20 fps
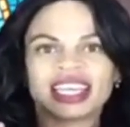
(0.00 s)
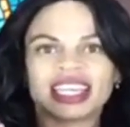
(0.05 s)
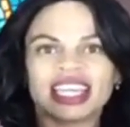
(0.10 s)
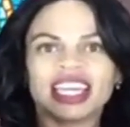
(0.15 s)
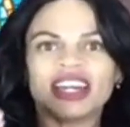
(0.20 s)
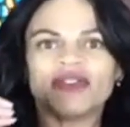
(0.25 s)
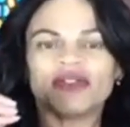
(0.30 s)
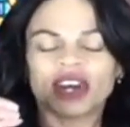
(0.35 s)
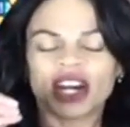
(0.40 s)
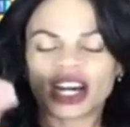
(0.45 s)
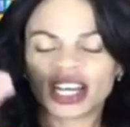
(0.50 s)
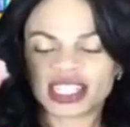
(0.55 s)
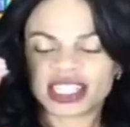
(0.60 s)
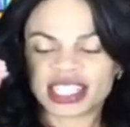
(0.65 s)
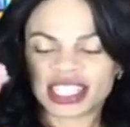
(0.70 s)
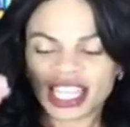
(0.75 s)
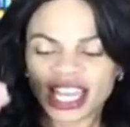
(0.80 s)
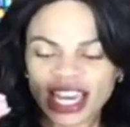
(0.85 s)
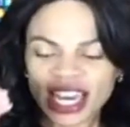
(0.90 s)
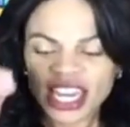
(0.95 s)
give
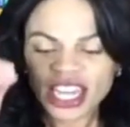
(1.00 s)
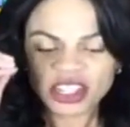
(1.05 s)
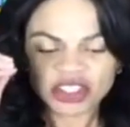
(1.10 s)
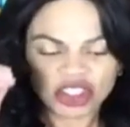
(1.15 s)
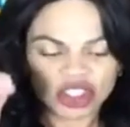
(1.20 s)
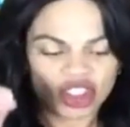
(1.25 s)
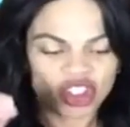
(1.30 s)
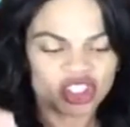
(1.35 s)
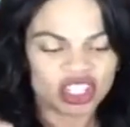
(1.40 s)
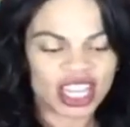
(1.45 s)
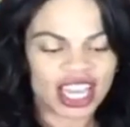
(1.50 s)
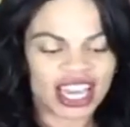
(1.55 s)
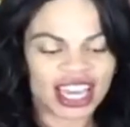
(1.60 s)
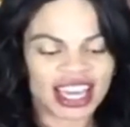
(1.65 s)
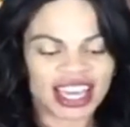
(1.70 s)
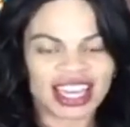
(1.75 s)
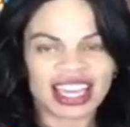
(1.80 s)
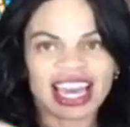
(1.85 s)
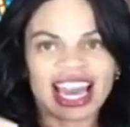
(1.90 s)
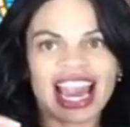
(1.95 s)
us each
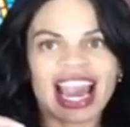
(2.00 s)
day